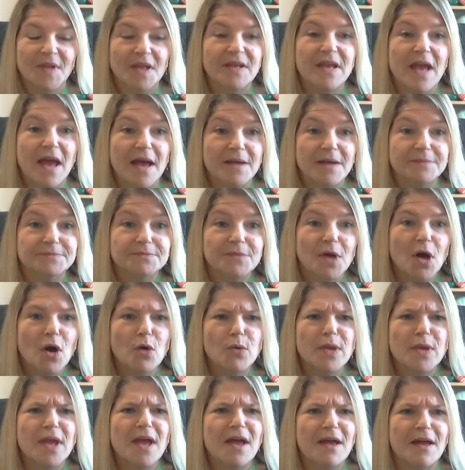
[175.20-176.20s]
Yeah.
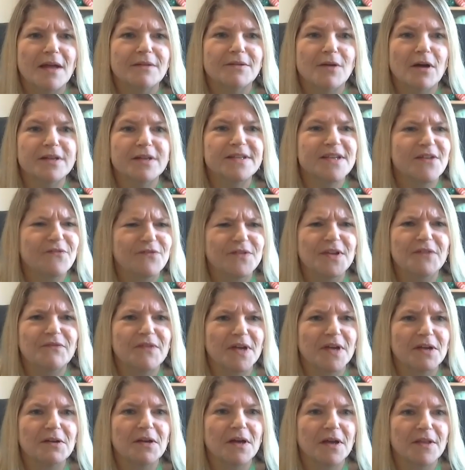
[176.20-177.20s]
Oh yeah, I definitely
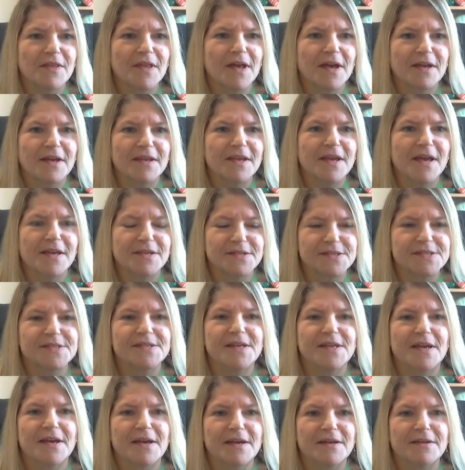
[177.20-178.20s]
felt like that. Yes,
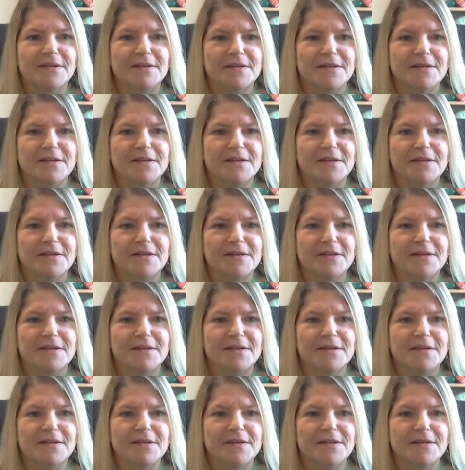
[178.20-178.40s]
yeah.